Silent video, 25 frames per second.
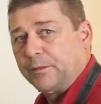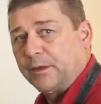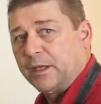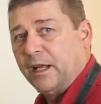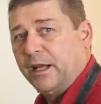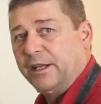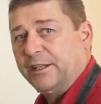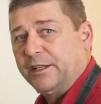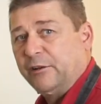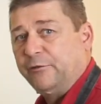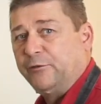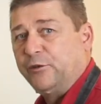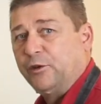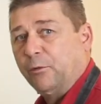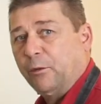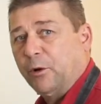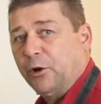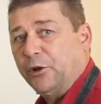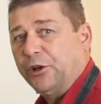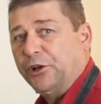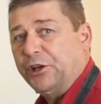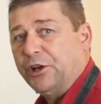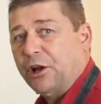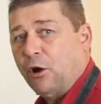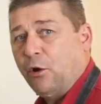And if you
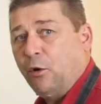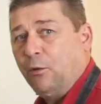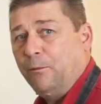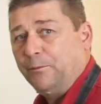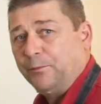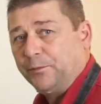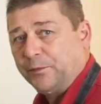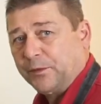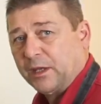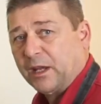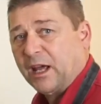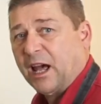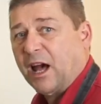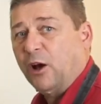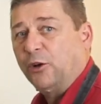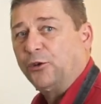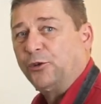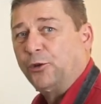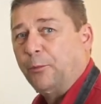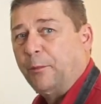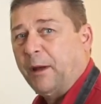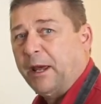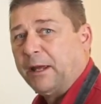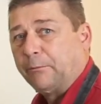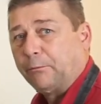want to know how
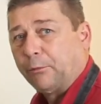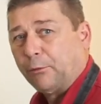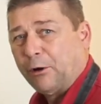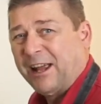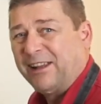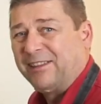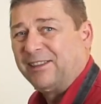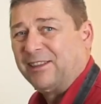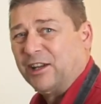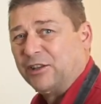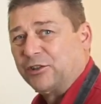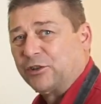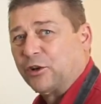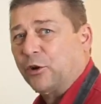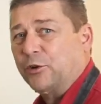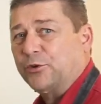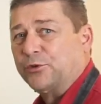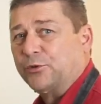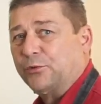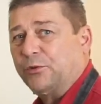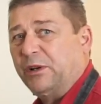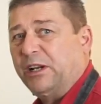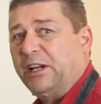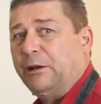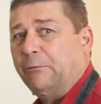to make bread that
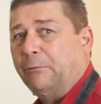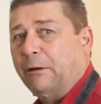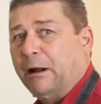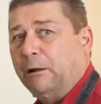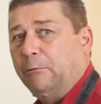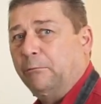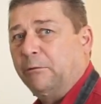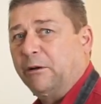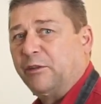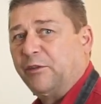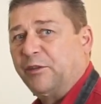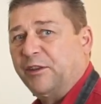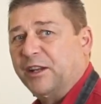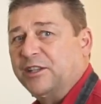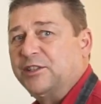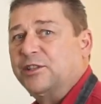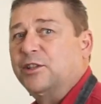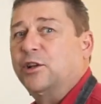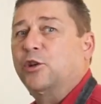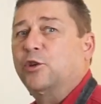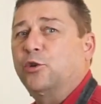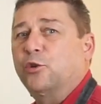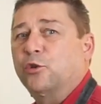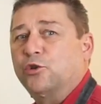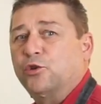goes really well with this,
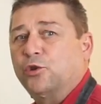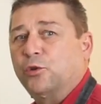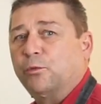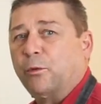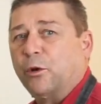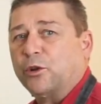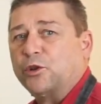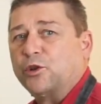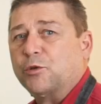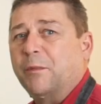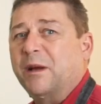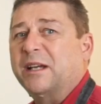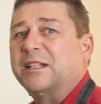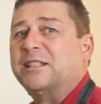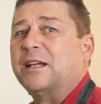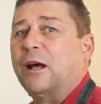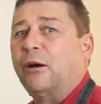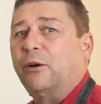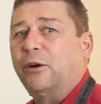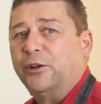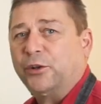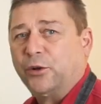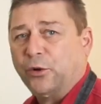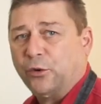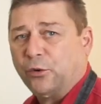you should watch my
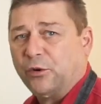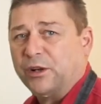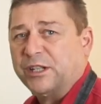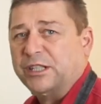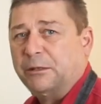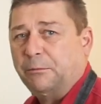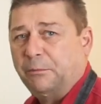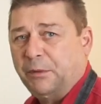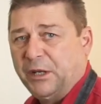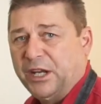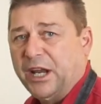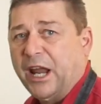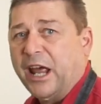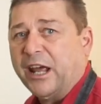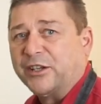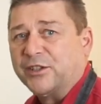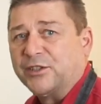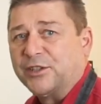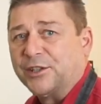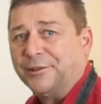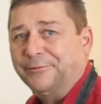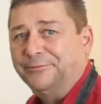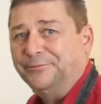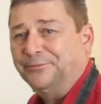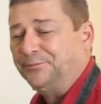sourdough recipe
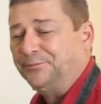next.